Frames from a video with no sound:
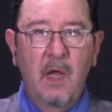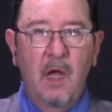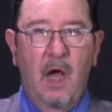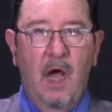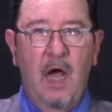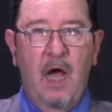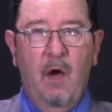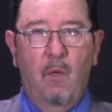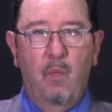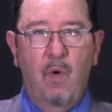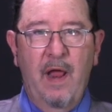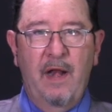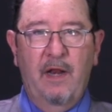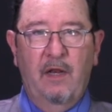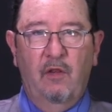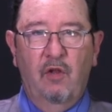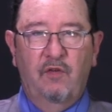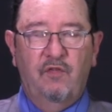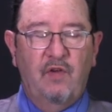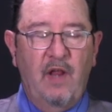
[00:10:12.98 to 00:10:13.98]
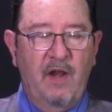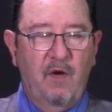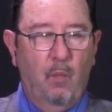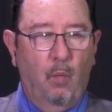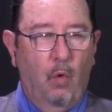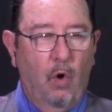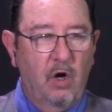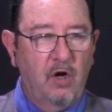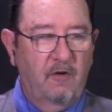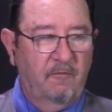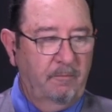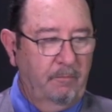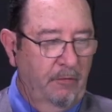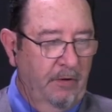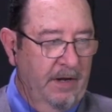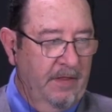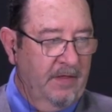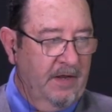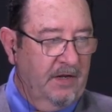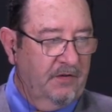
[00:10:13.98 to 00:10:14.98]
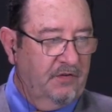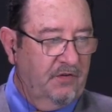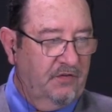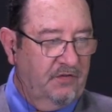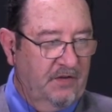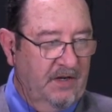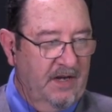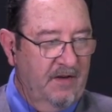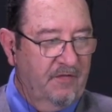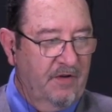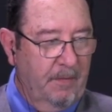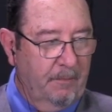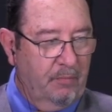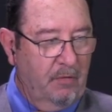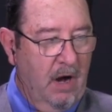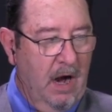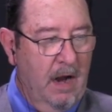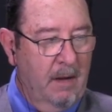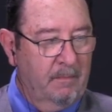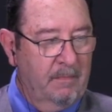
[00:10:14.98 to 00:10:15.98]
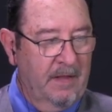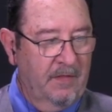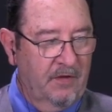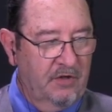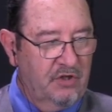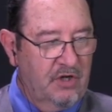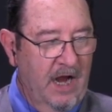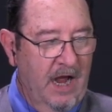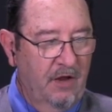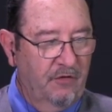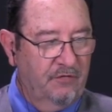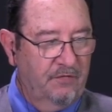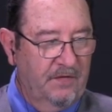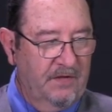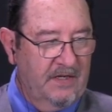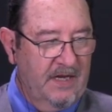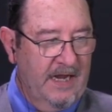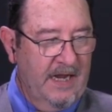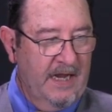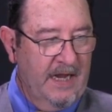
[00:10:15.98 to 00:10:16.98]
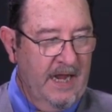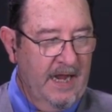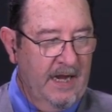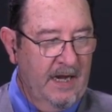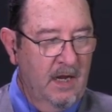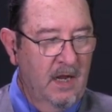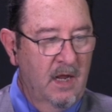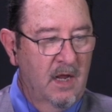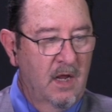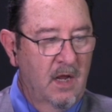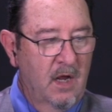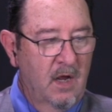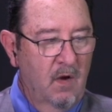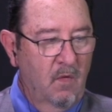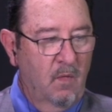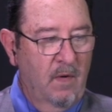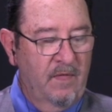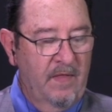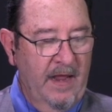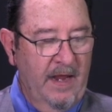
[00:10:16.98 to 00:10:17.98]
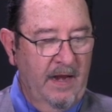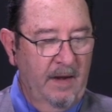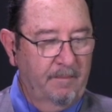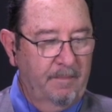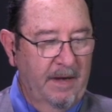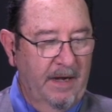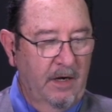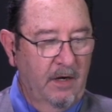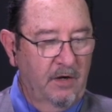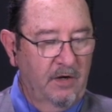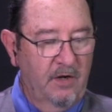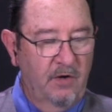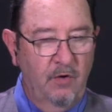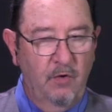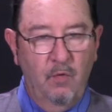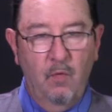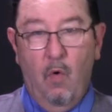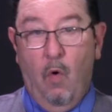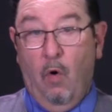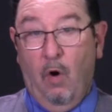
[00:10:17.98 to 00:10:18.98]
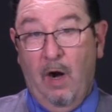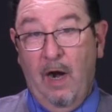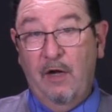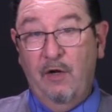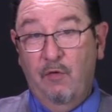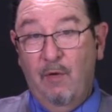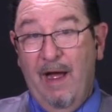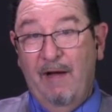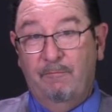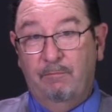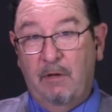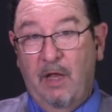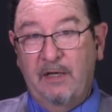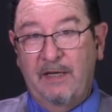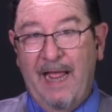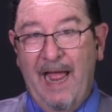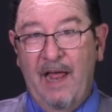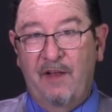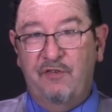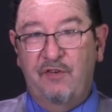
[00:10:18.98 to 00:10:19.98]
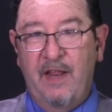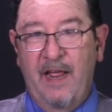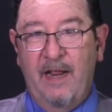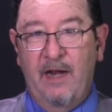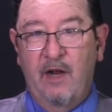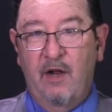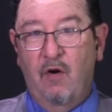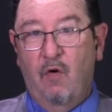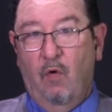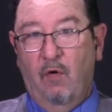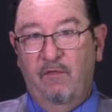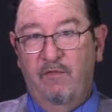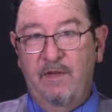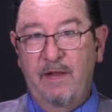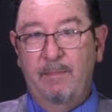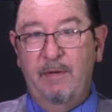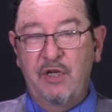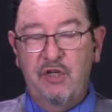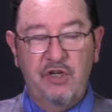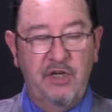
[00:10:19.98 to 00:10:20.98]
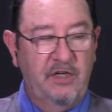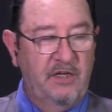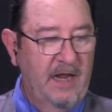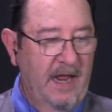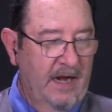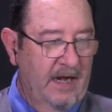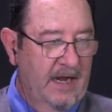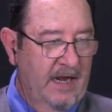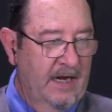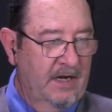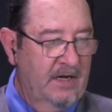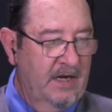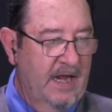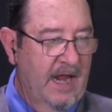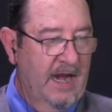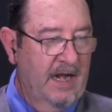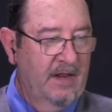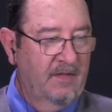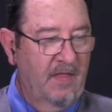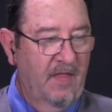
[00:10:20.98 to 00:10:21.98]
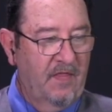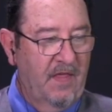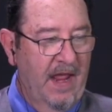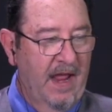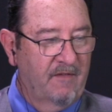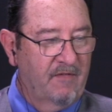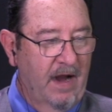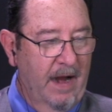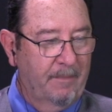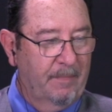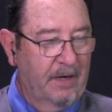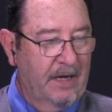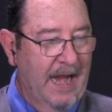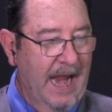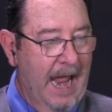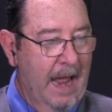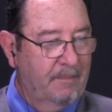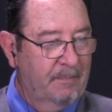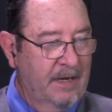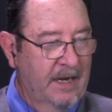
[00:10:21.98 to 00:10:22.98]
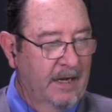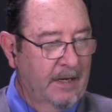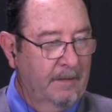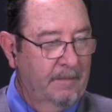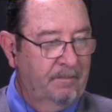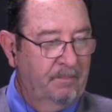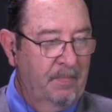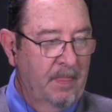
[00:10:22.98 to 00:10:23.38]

uh, when it looks like work of breathing is a significant problem and the child's fatiguing, when they appear to, or you have blood gas data or VBG data indicating that they have hypercapnia